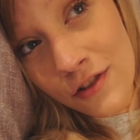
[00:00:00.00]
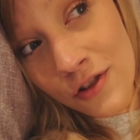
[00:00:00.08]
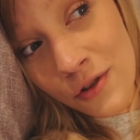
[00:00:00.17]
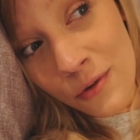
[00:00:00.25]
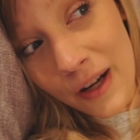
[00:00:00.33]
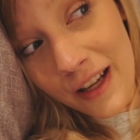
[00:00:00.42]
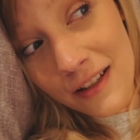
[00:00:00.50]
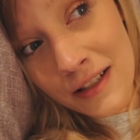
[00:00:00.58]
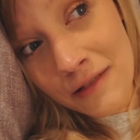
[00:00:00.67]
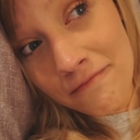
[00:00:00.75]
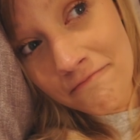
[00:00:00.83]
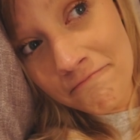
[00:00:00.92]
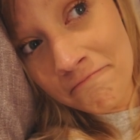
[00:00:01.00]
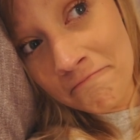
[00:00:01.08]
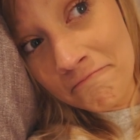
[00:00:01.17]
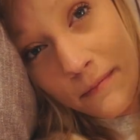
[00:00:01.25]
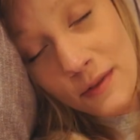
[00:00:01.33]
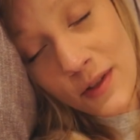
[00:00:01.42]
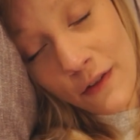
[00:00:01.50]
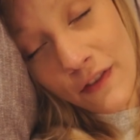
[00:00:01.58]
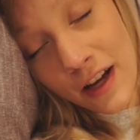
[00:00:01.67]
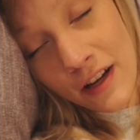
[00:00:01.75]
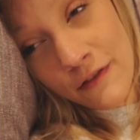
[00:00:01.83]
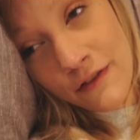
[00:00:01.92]
do it. So I've
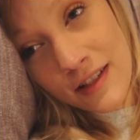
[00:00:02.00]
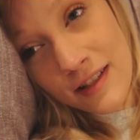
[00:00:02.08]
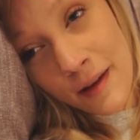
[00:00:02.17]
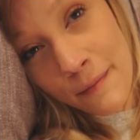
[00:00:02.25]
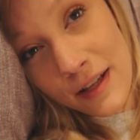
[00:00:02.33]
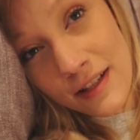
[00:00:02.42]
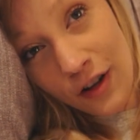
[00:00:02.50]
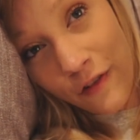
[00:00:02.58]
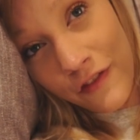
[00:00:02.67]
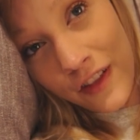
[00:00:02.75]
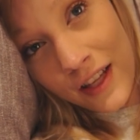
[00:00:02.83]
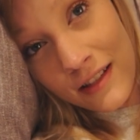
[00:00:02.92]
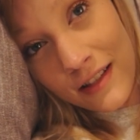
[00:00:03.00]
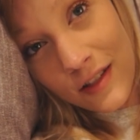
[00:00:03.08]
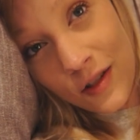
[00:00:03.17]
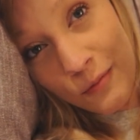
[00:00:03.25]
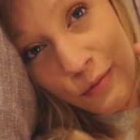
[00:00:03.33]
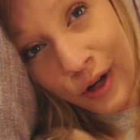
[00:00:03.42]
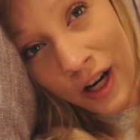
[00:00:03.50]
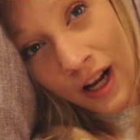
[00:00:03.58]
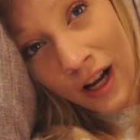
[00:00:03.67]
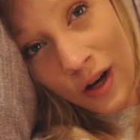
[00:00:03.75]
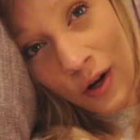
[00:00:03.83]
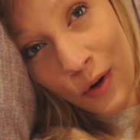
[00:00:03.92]
kind of set myself these
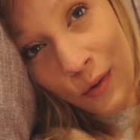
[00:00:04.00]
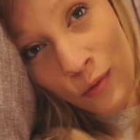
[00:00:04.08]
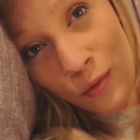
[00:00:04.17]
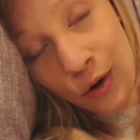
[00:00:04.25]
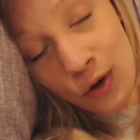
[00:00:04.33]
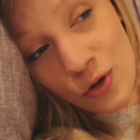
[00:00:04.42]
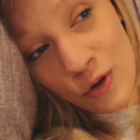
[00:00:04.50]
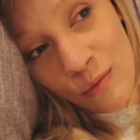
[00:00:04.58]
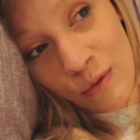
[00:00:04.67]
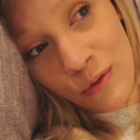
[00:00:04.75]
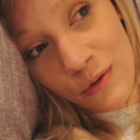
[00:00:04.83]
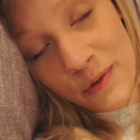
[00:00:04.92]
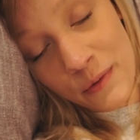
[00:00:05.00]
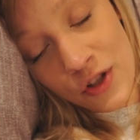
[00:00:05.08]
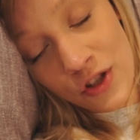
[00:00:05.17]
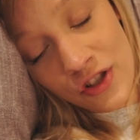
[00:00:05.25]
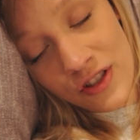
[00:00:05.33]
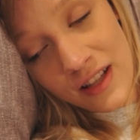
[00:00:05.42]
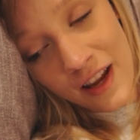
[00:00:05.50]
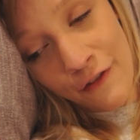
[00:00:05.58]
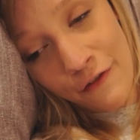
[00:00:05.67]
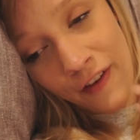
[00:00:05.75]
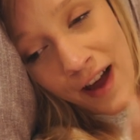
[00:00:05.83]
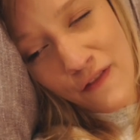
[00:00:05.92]
spring wardrobe rules, which are just like
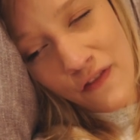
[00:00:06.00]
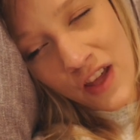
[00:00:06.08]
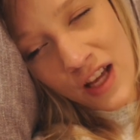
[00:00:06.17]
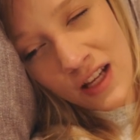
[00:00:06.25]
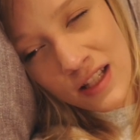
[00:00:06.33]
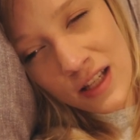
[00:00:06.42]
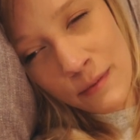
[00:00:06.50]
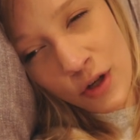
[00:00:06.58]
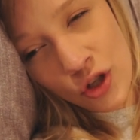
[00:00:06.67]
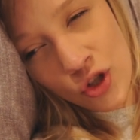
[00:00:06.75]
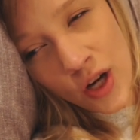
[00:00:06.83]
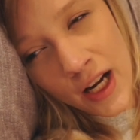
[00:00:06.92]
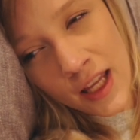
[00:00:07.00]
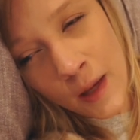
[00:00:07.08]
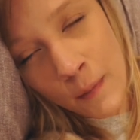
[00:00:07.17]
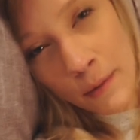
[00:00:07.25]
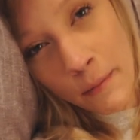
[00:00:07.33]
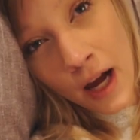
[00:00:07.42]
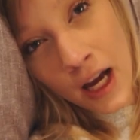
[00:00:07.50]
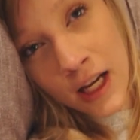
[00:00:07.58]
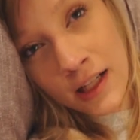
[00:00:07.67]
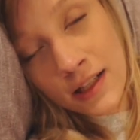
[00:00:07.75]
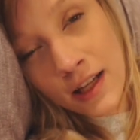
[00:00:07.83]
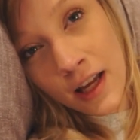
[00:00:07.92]
5 things that I'm going to try to keep in
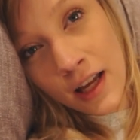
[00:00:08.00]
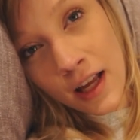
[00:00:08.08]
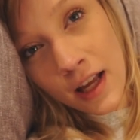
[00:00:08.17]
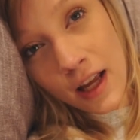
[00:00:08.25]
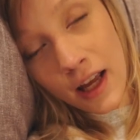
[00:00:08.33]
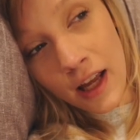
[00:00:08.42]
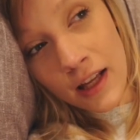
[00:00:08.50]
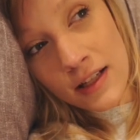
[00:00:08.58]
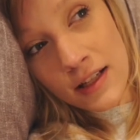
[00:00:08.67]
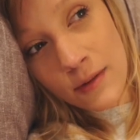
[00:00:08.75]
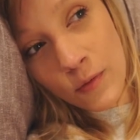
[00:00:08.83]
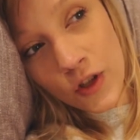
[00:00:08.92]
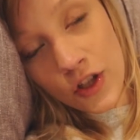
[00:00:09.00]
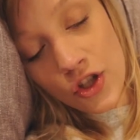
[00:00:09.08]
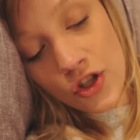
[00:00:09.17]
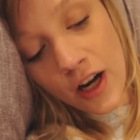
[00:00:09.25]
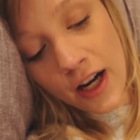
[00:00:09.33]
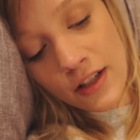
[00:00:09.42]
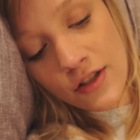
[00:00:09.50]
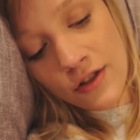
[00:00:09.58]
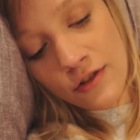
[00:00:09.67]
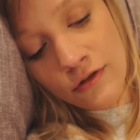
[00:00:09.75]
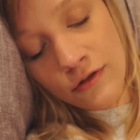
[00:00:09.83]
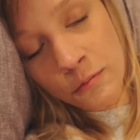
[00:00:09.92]
mind and I'm going to try
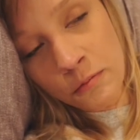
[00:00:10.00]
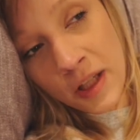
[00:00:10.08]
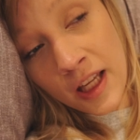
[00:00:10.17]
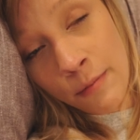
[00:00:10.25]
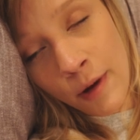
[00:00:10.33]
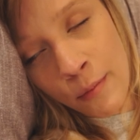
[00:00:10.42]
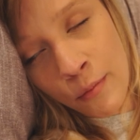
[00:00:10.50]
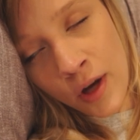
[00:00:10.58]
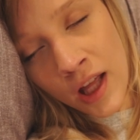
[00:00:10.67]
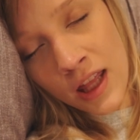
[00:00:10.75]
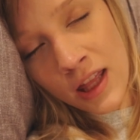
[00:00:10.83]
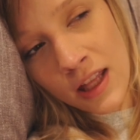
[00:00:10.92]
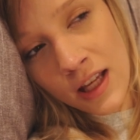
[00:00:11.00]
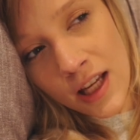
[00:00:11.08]
to keep up with